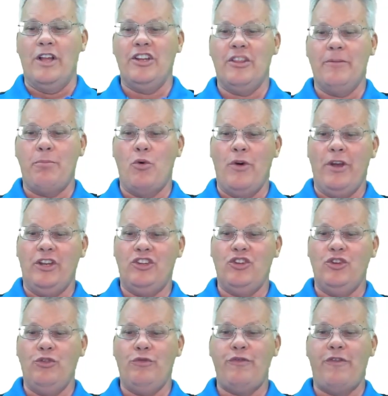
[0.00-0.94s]
to the
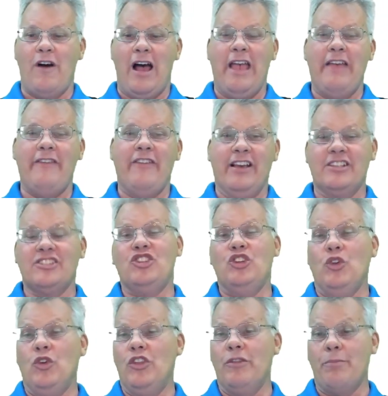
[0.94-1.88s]
0.25, x2
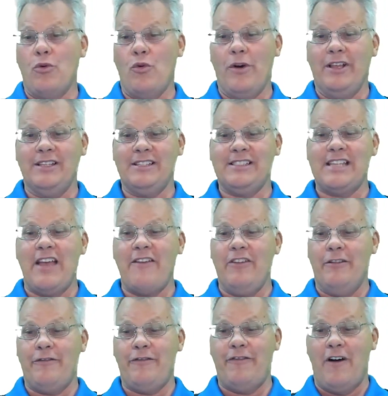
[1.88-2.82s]
to the
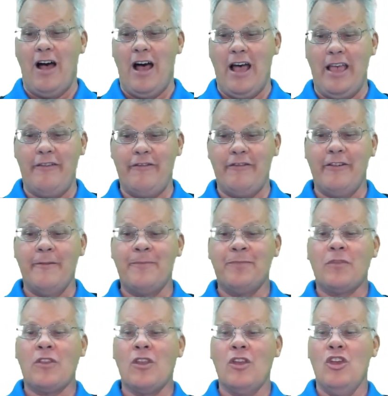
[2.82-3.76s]
0.75,
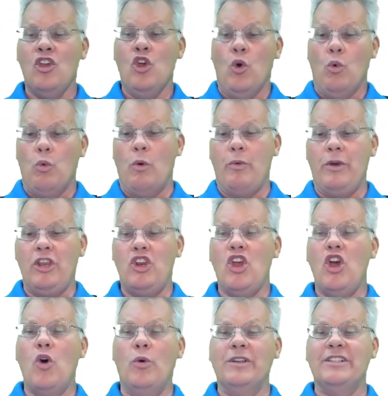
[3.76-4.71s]
what we
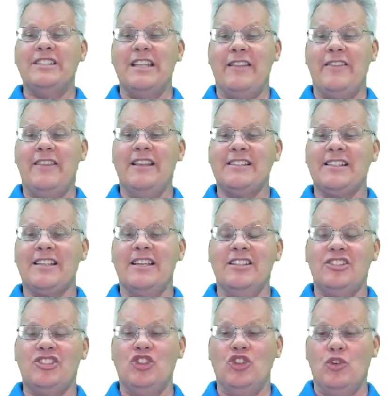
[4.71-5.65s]
know is that this
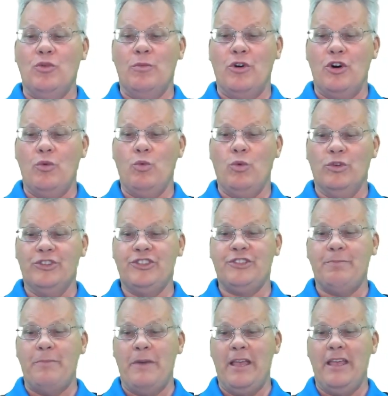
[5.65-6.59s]
consumer will
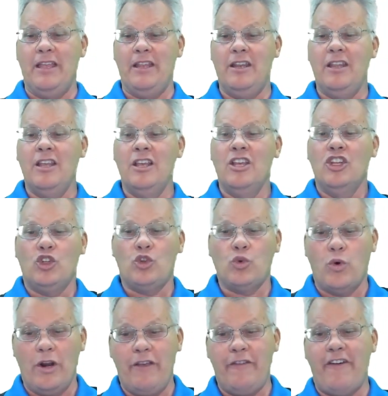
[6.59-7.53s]
spend
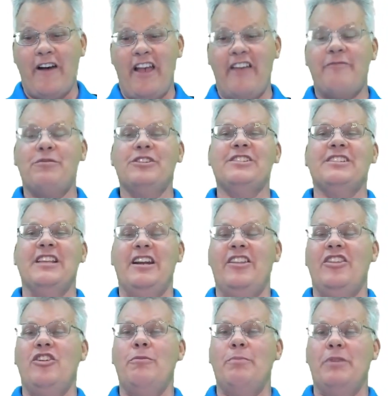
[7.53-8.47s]
25% of
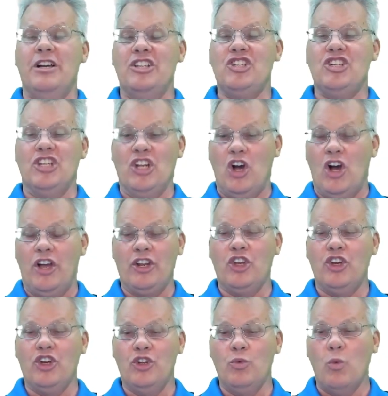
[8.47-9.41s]
their budget on
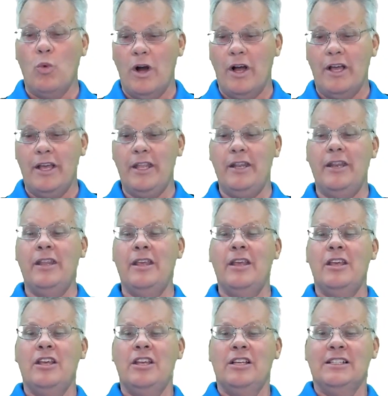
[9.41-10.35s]
good 1,
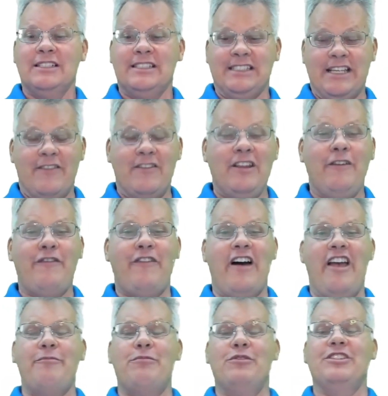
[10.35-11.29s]

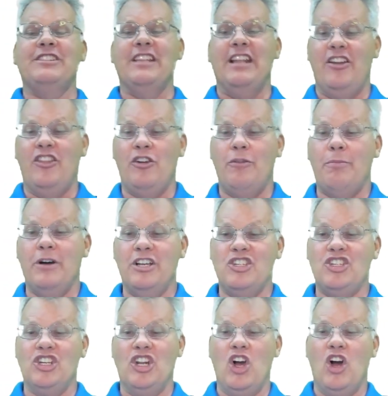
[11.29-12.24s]
75% of their
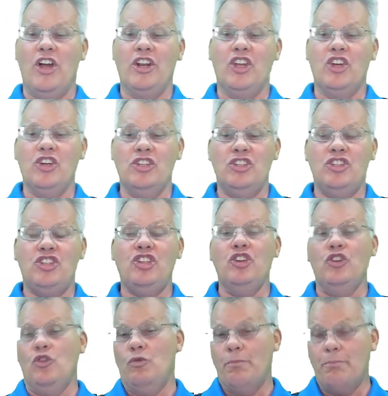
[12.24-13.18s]
budget on good
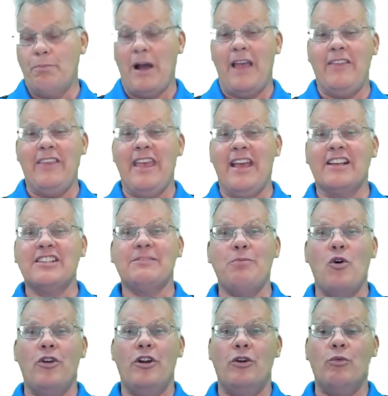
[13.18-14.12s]
2 by the
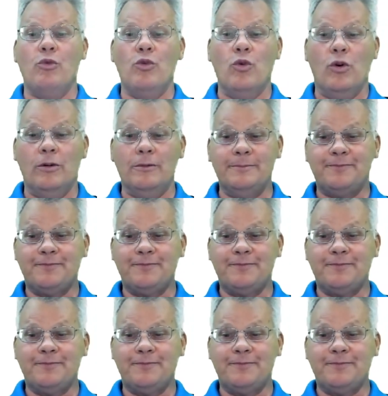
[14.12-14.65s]
exponent rule.